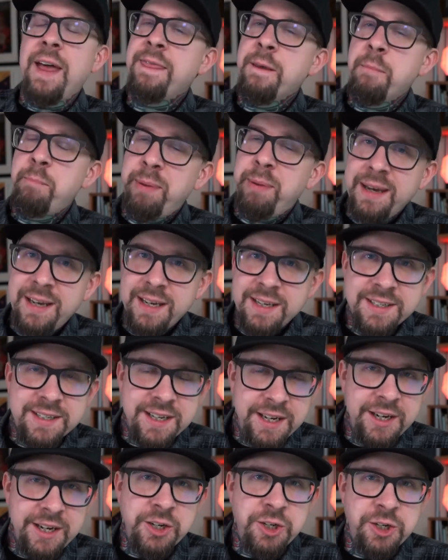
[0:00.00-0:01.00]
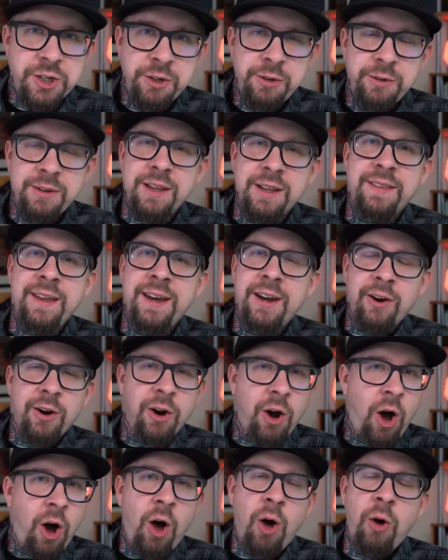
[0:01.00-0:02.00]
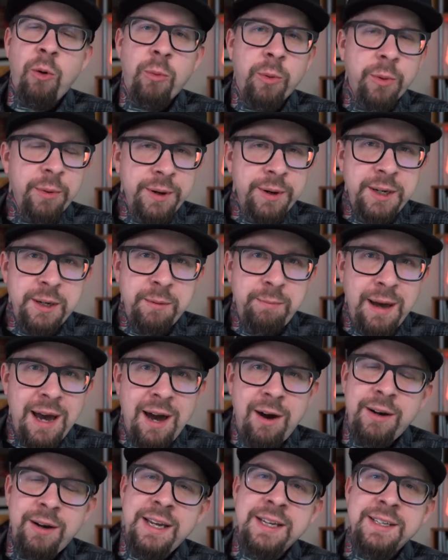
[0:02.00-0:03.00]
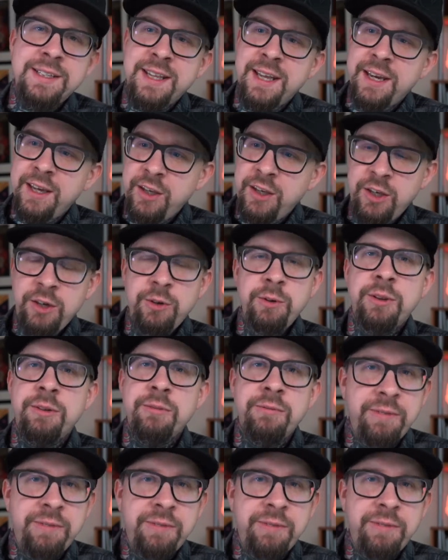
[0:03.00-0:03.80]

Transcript: And the biggest issue that they are all worried about is that youth